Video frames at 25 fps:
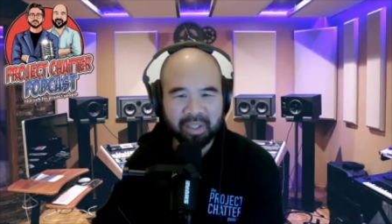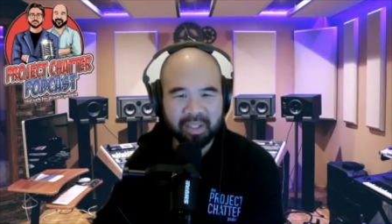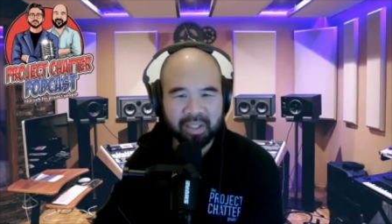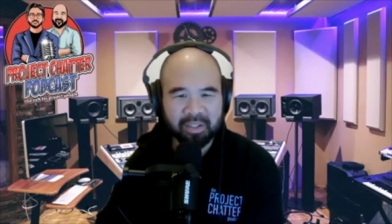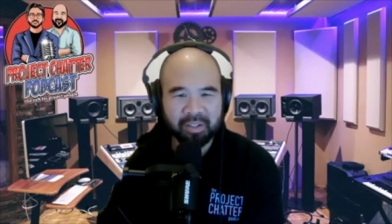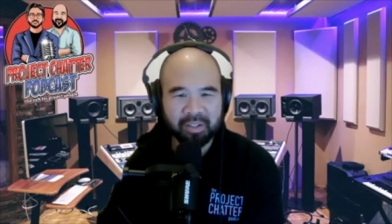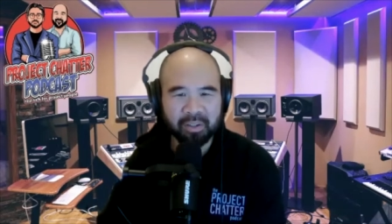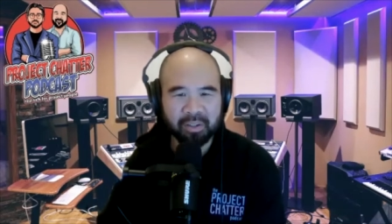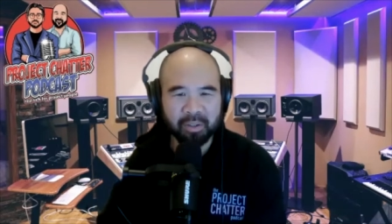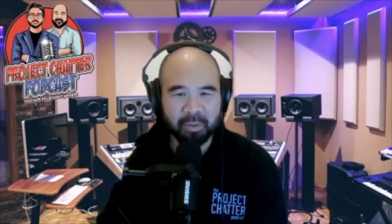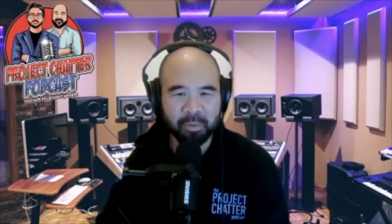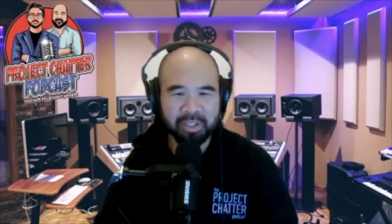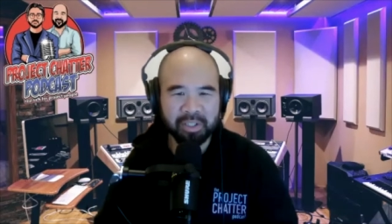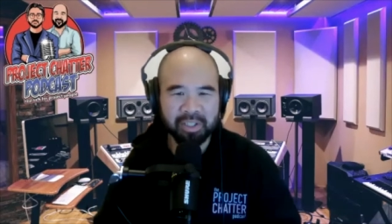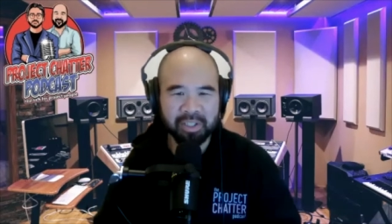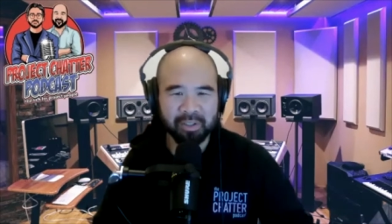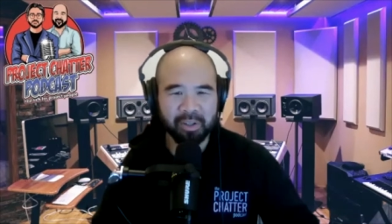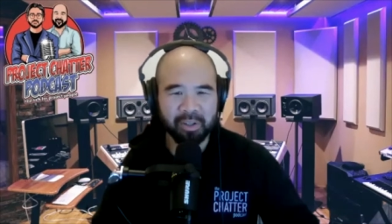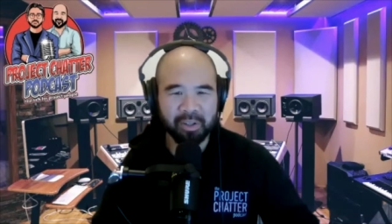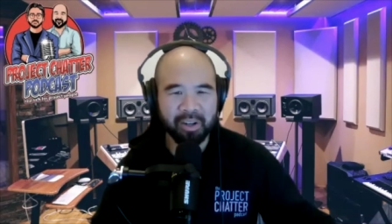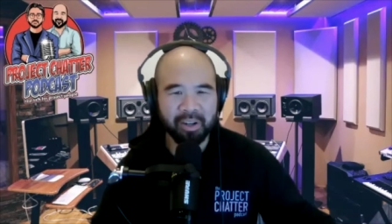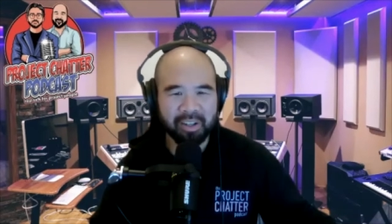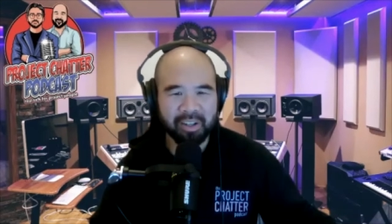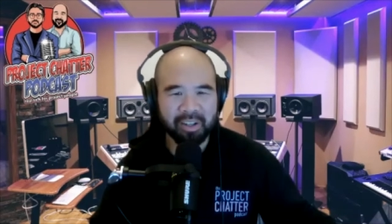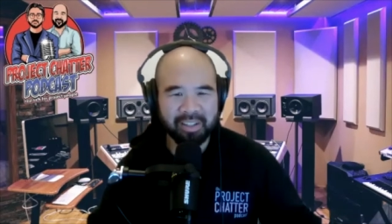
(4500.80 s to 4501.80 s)
So the original
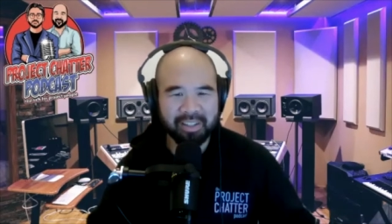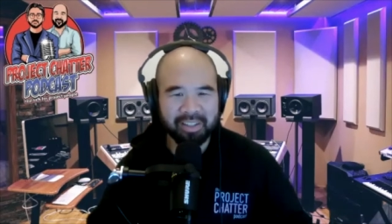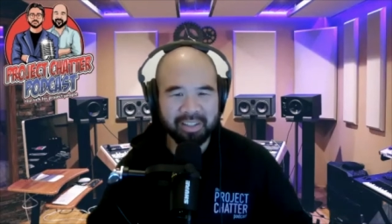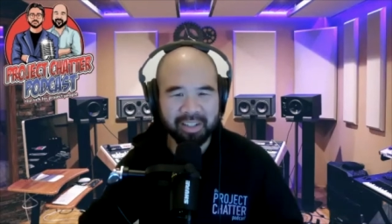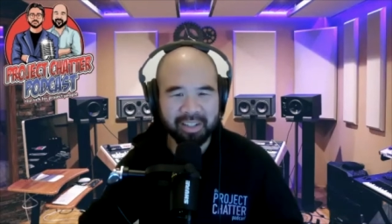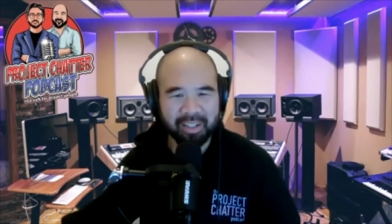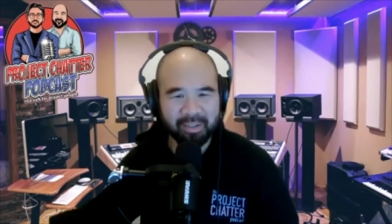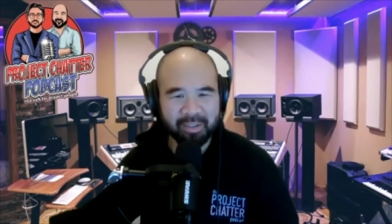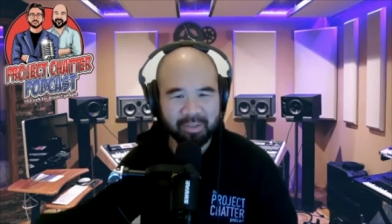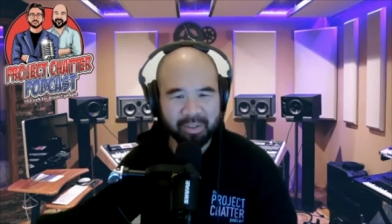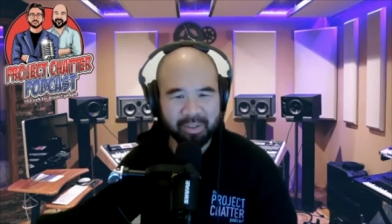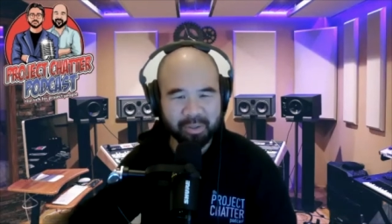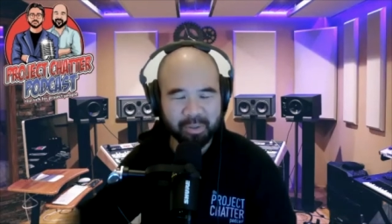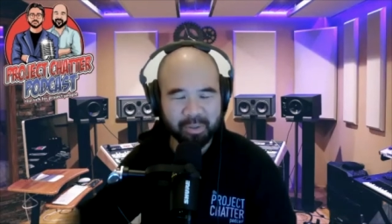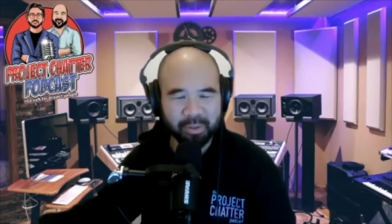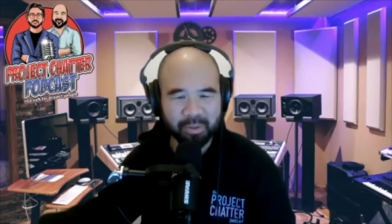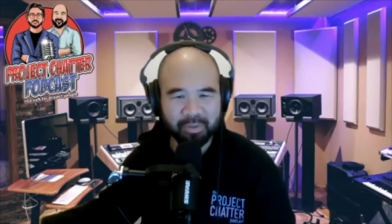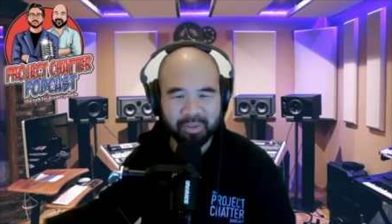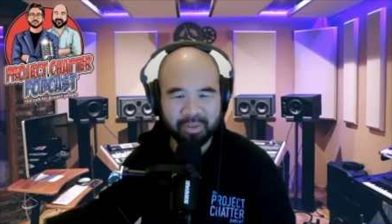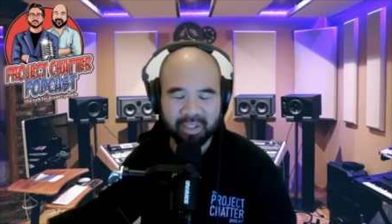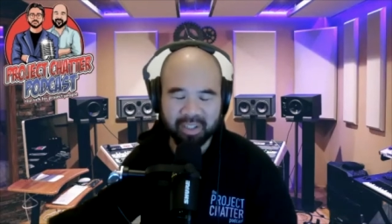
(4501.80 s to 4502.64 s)
architect never saw it finish.